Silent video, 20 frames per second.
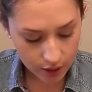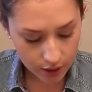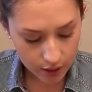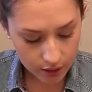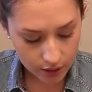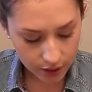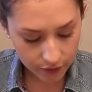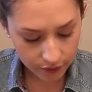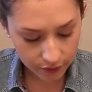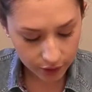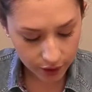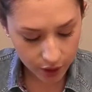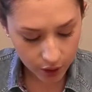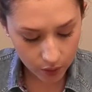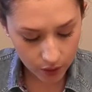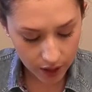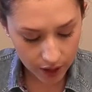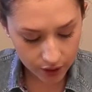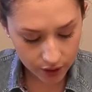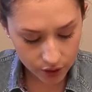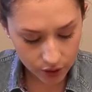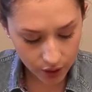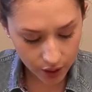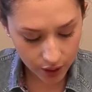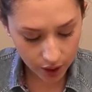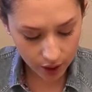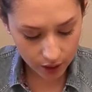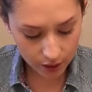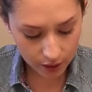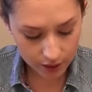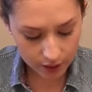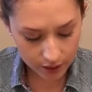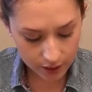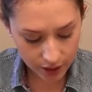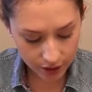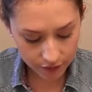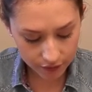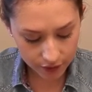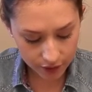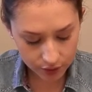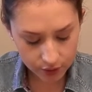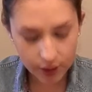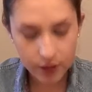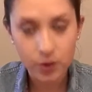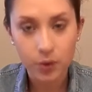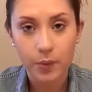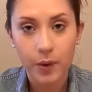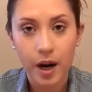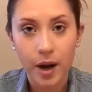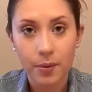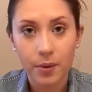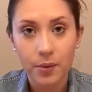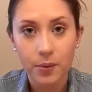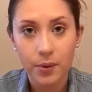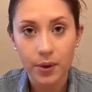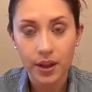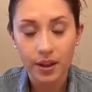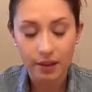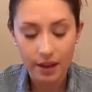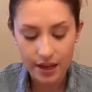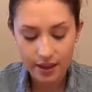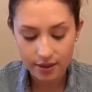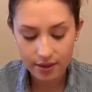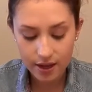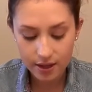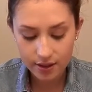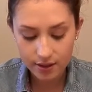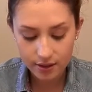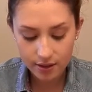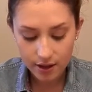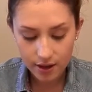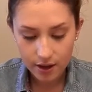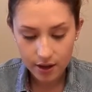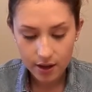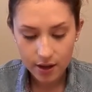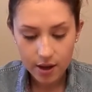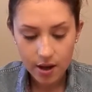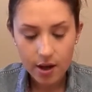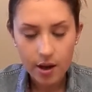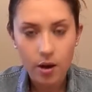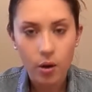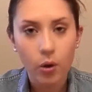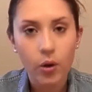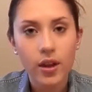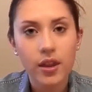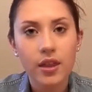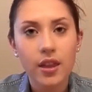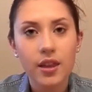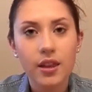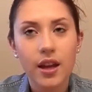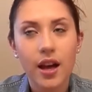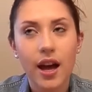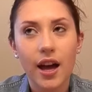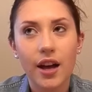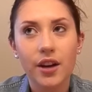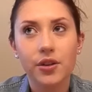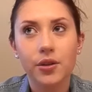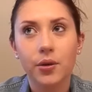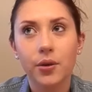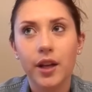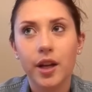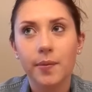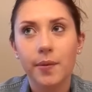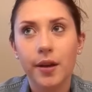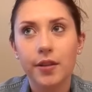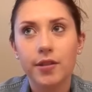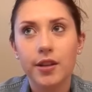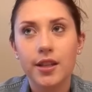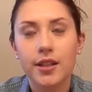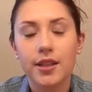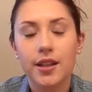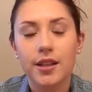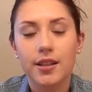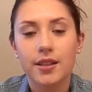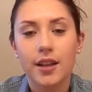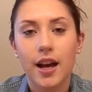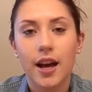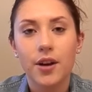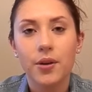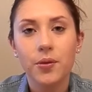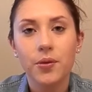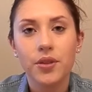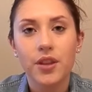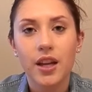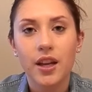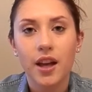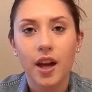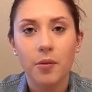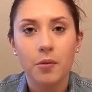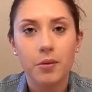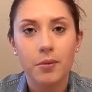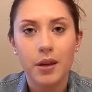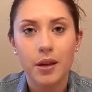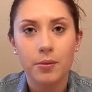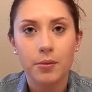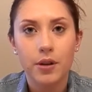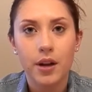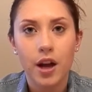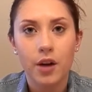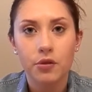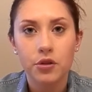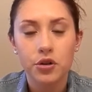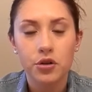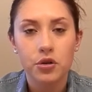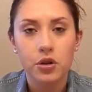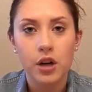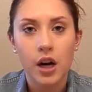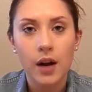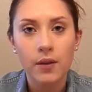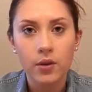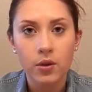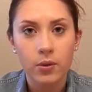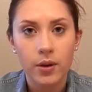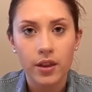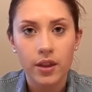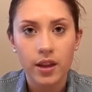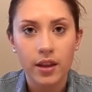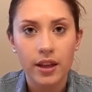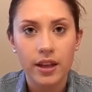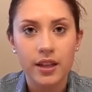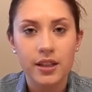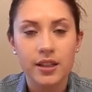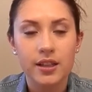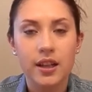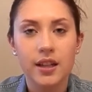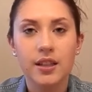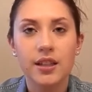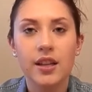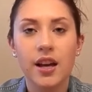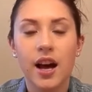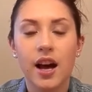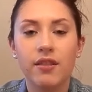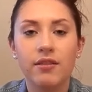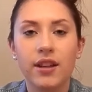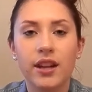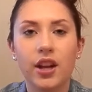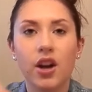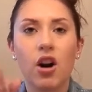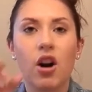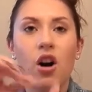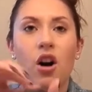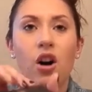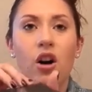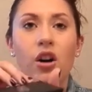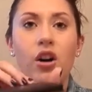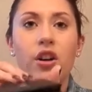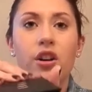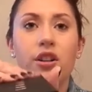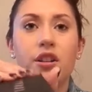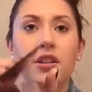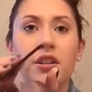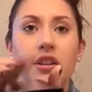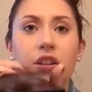definitely go ahead and try all that stuff, and you guys will probably really like this. Only thing that I don't like about this is I don't think I'm going to be able to ever travel with it. Like, it doesn't have like a hard